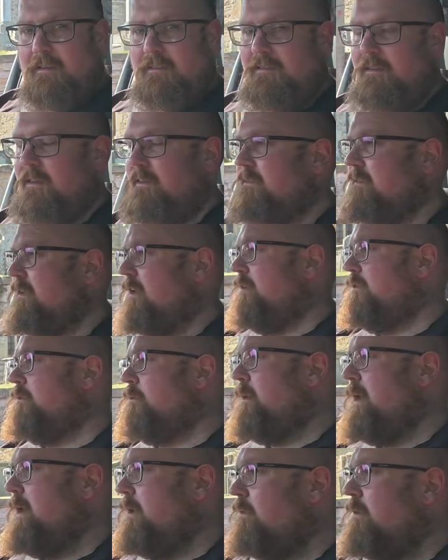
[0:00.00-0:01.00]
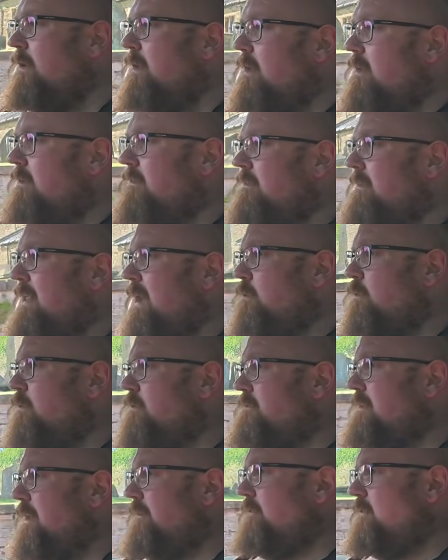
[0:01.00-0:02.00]
assist as well. So that
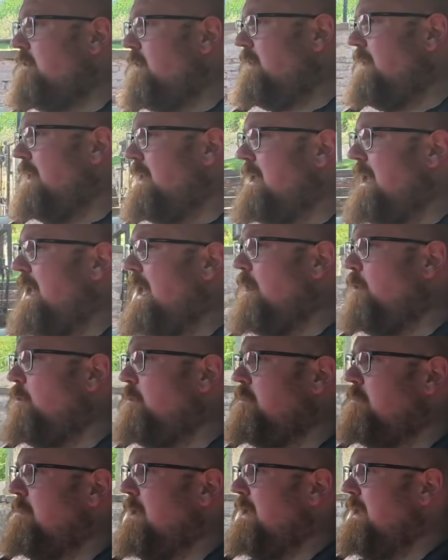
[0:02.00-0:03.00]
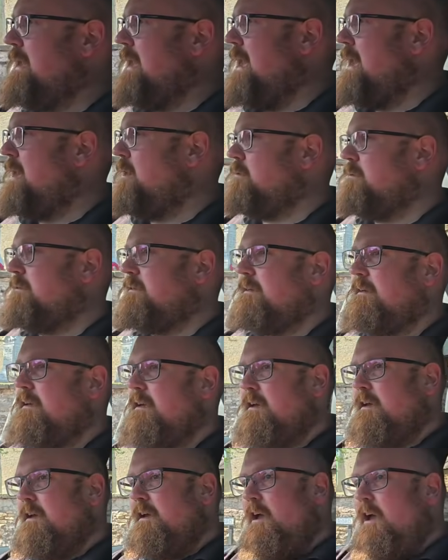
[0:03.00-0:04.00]
will definitely help me out.
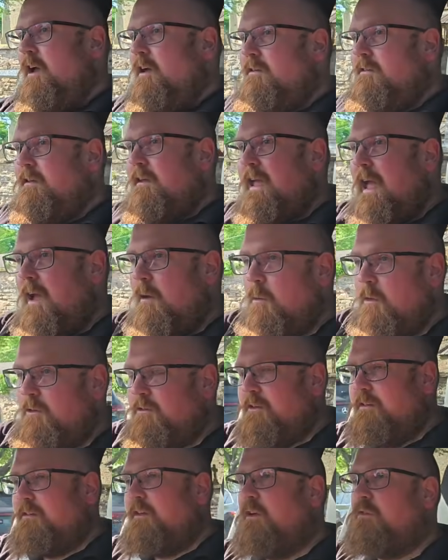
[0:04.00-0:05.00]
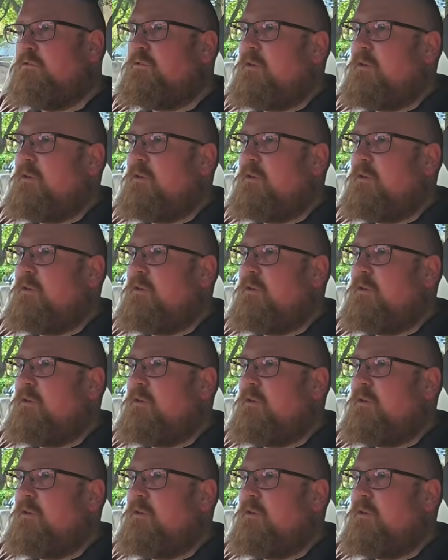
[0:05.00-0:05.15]
So yeah, once you start